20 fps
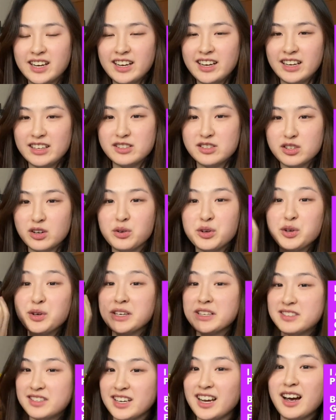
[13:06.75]
And so you
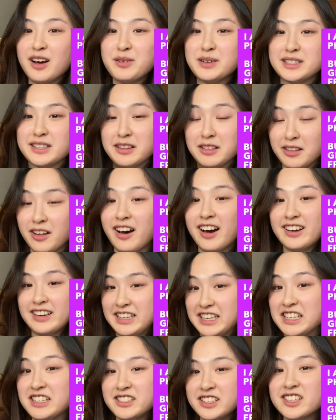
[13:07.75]
can see how it's a lot
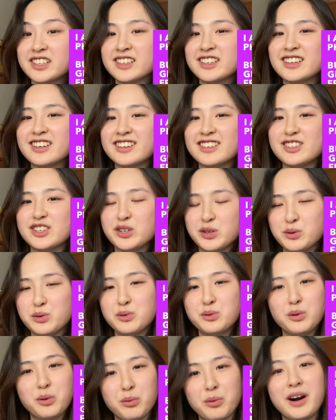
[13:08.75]
easier
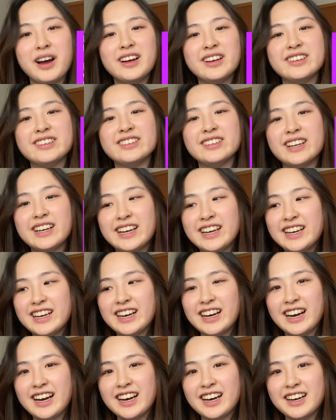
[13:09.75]
to run
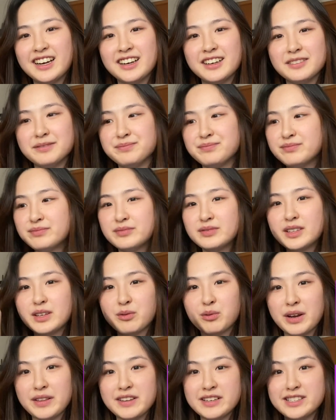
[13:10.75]
um,
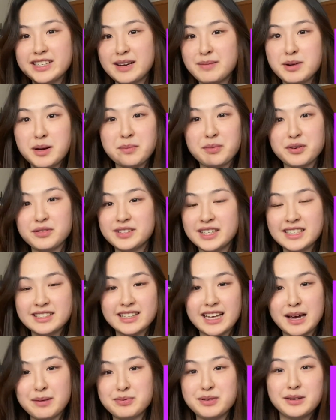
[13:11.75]
run the same number of six
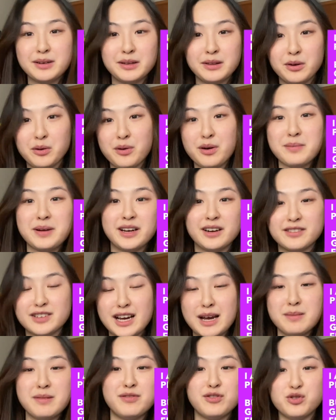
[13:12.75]
laps in a lower amount of
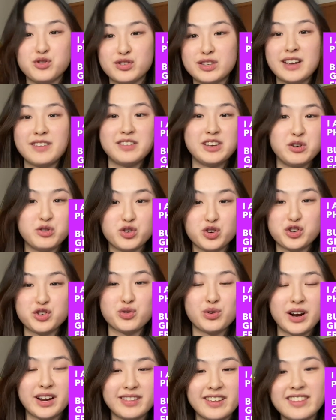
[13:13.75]
time if you just have huger
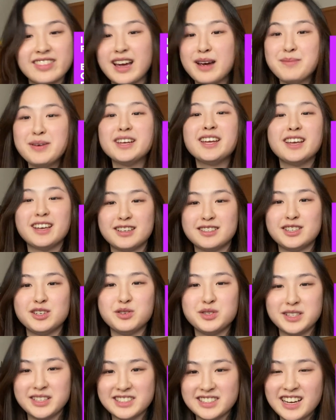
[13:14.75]
stride. Like I'm making
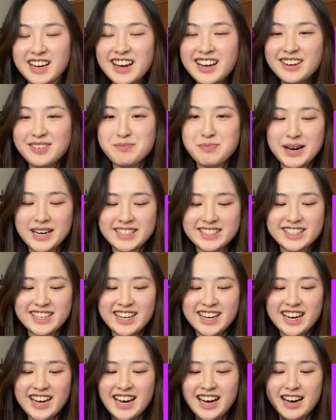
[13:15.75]
excuses, but
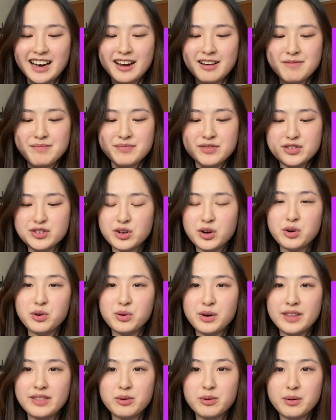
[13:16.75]
um, so
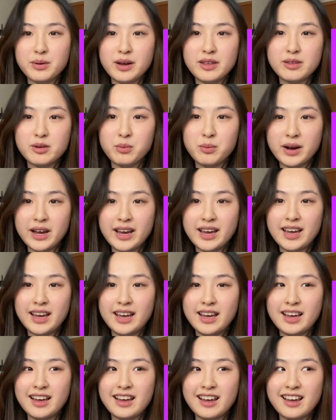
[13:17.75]
in the in the
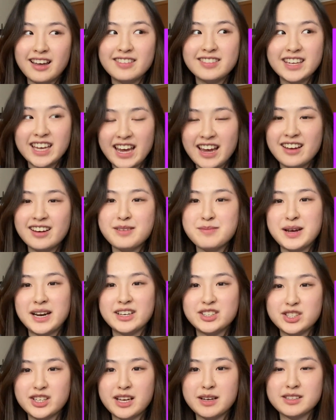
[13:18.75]
way in the end I
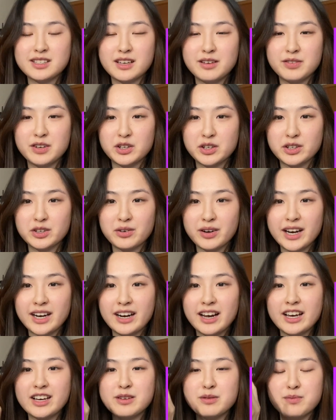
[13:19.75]
managed to get myself a good grade.
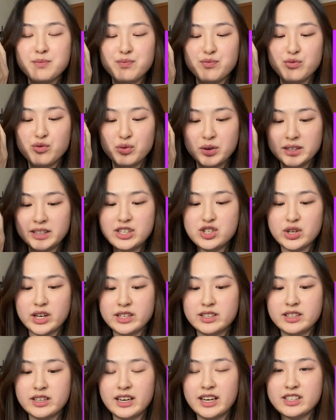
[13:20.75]
I really tried
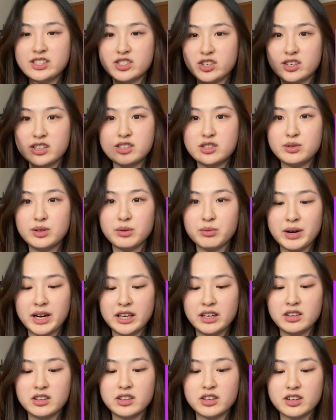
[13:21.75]
to I started doing
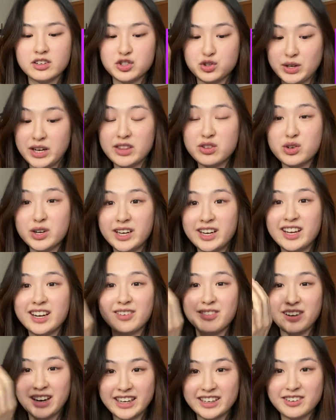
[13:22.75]
regular strength training and
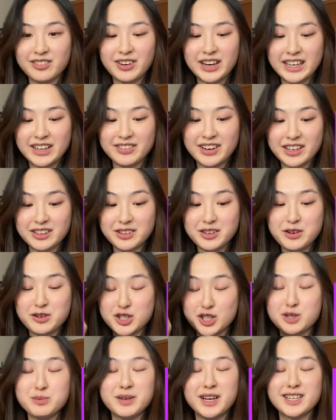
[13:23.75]
re running regularly
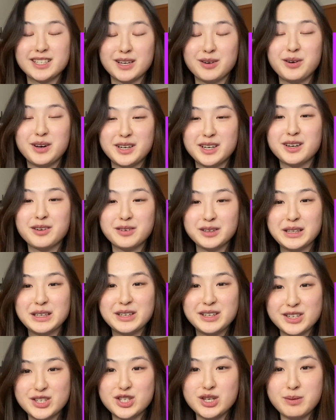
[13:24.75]
just because I wanted a really
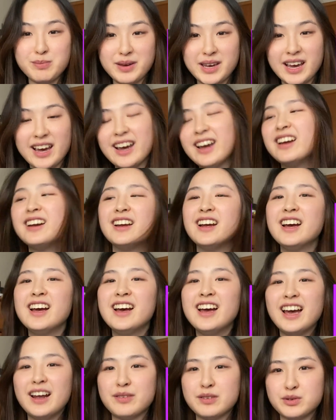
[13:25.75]
good GPA
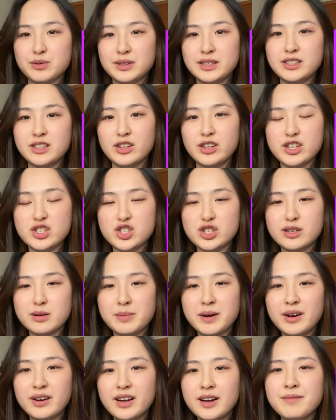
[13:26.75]
and was really diligent
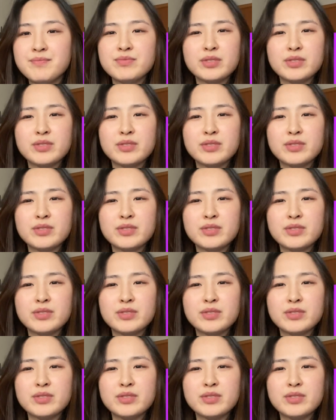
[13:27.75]
about it.